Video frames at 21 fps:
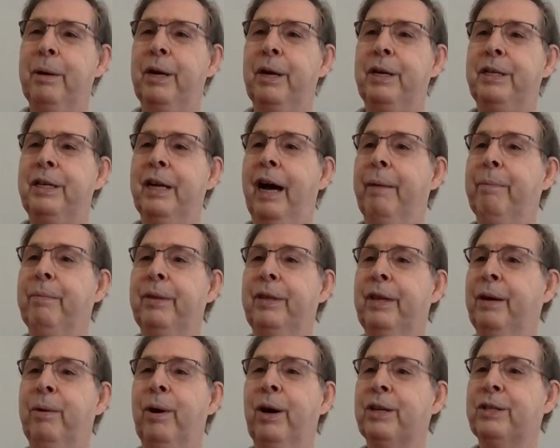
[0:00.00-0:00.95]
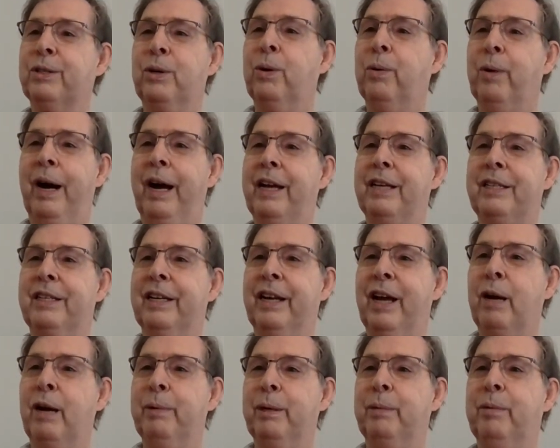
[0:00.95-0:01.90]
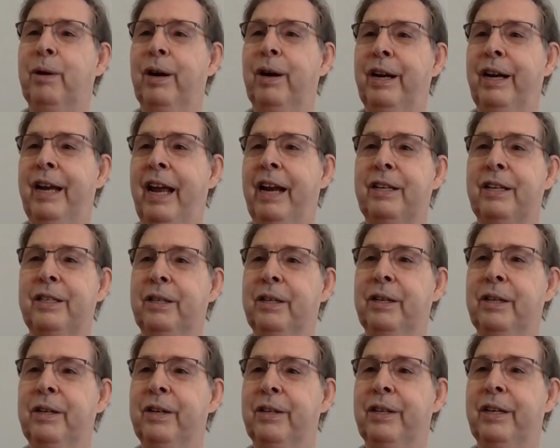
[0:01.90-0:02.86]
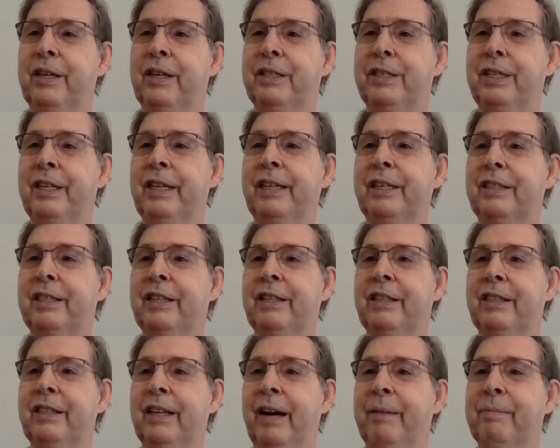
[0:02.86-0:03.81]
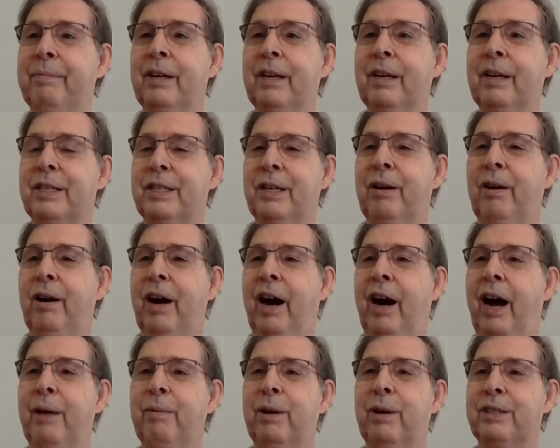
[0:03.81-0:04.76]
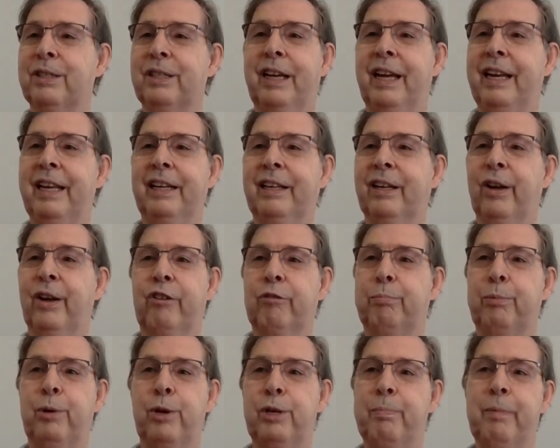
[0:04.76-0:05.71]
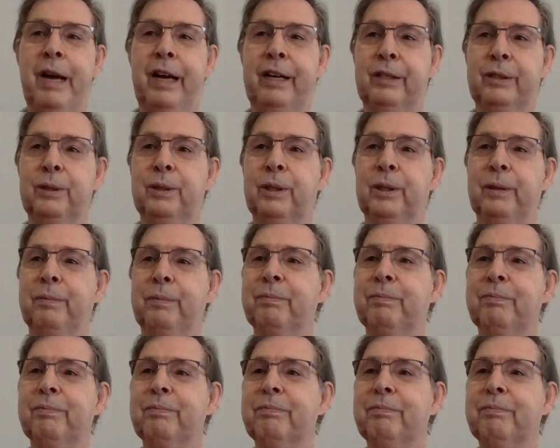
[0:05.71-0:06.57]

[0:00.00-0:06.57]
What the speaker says: but there was always an open-minded attitude to these things. And so I wasn't getting a lot of pushback at all.